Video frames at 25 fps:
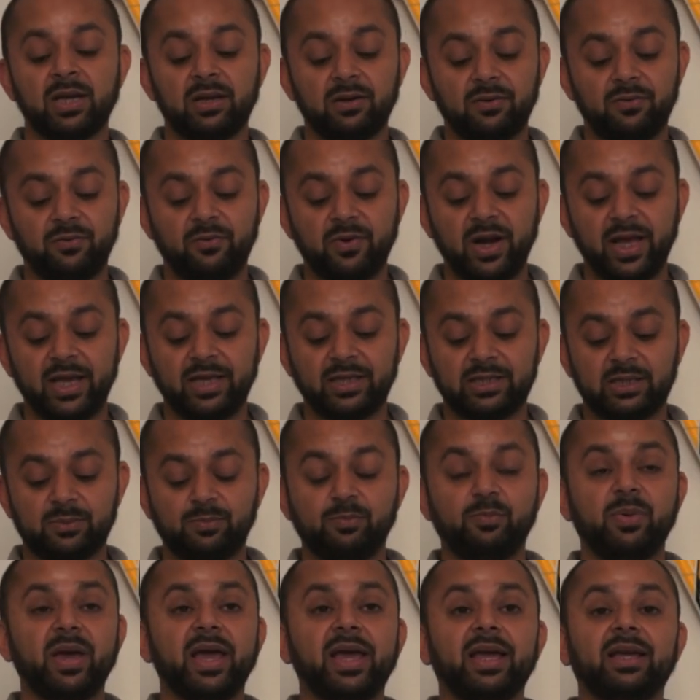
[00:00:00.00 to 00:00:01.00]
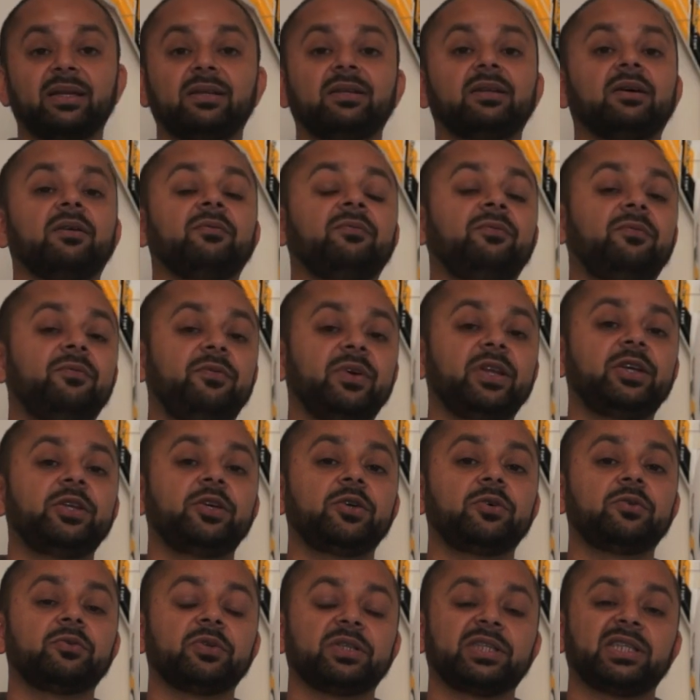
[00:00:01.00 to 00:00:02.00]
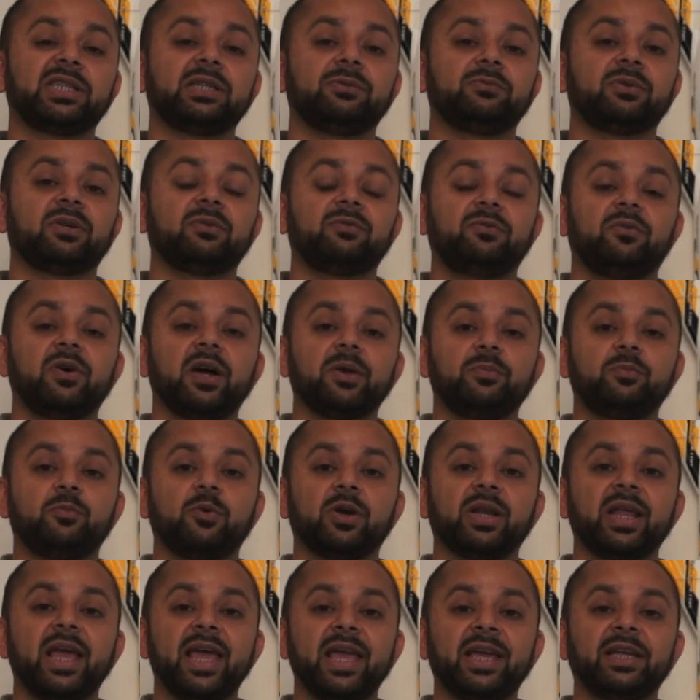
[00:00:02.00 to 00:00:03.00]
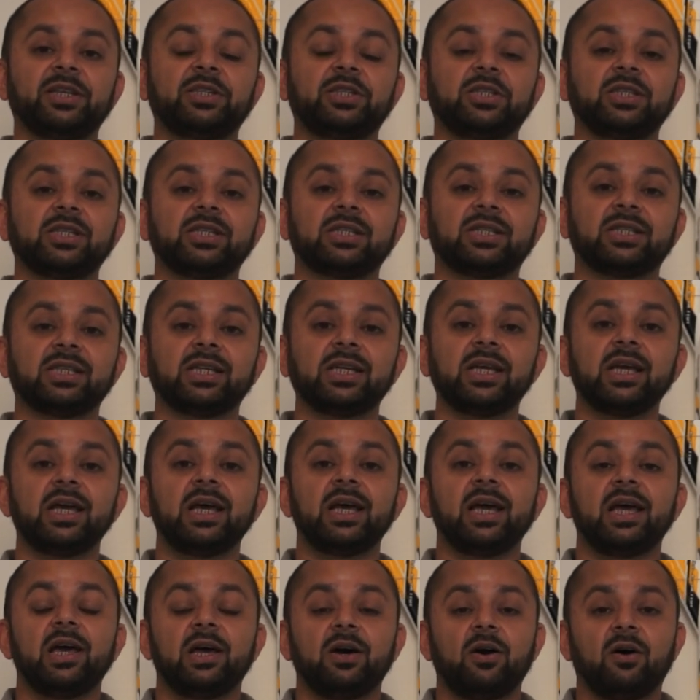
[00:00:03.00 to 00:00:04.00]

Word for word: race band video receiver 5.8 GHz